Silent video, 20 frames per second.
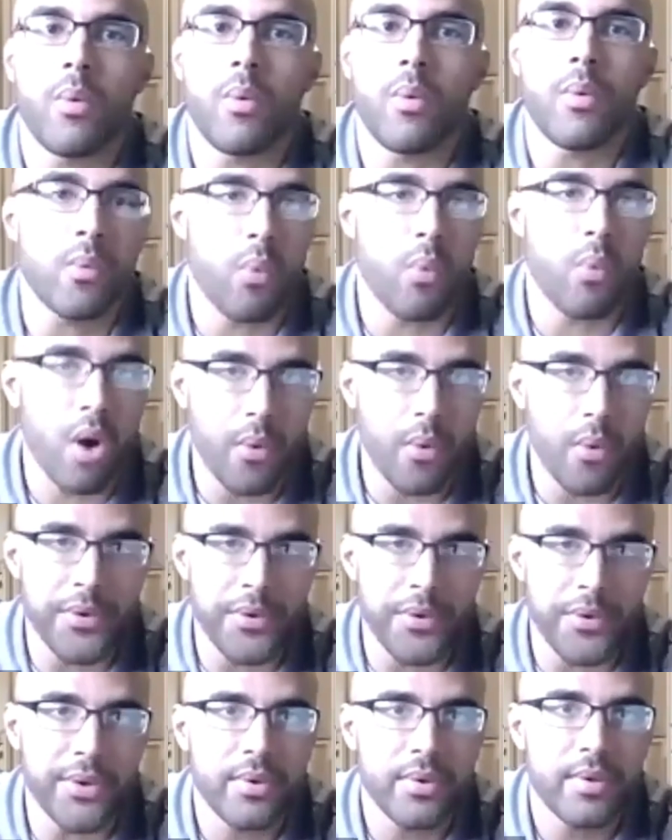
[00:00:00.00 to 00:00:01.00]
what we won't
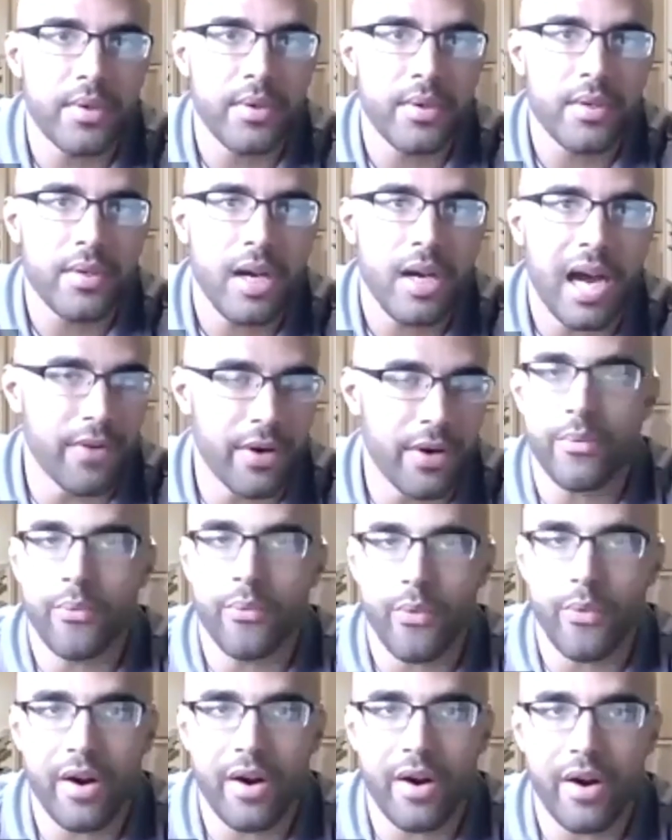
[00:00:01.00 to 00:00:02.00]
do.
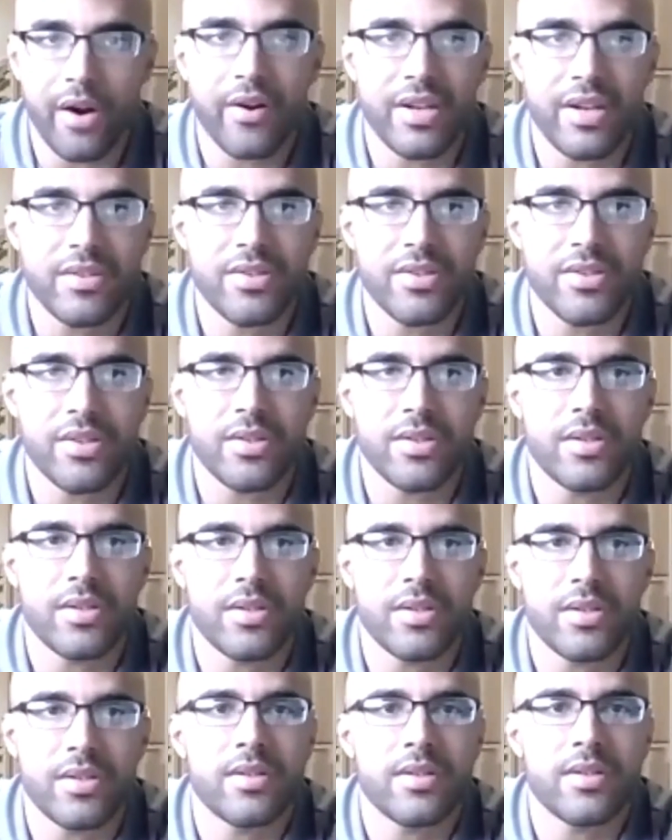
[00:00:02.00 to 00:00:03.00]
Very rare instances,